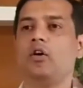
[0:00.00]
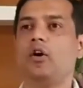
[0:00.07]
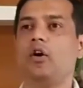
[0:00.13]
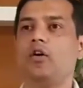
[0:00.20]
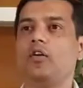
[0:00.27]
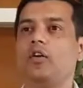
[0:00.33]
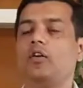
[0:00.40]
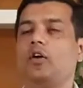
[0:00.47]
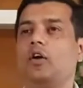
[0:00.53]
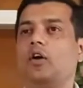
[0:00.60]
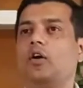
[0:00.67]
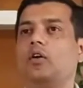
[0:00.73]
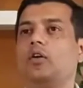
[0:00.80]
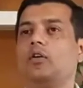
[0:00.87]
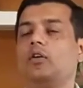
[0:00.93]

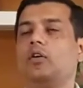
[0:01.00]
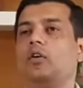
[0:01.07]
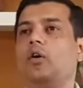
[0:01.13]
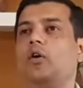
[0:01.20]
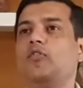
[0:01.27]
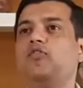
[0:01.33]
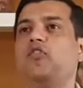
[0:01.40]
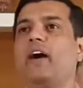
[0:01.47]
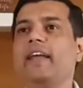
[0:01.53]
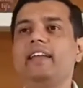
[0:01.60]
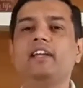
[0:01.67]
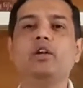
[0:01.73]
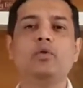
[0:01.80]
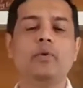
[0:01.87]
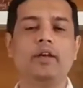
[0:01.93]
or
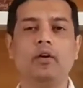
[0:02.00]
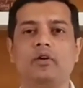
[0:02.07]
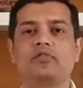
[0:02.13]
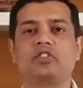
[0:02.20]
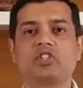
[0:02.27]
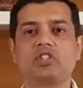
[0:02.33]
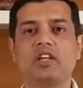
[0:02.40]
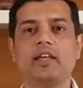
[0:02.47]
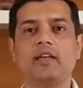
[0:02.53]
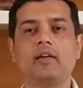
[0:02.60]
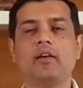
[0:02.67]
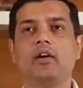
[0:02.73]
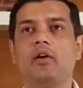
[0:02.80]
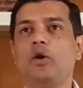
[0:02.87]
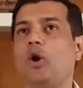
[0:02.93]
final way of
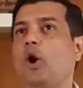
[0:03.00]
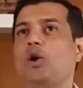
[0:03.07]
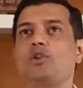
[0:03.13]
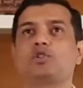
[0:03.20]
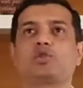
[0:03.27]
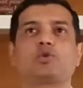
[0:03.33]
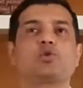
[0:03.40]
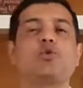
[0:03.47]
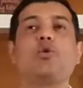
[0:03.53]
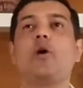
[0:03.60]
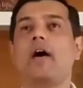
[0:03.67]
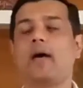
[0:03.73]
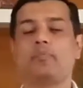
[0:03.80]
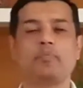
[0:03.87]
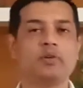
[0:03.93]
saying God is
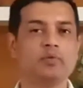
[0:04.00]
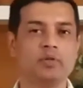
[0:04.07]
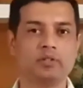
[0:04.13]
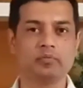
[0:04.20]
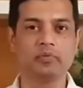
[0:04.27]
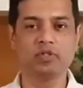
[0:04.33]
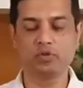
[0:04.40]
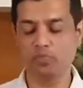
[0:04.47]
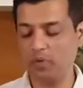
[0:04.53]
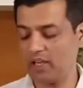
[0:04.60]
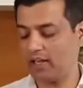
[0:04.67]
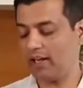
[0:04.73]
so happy with us.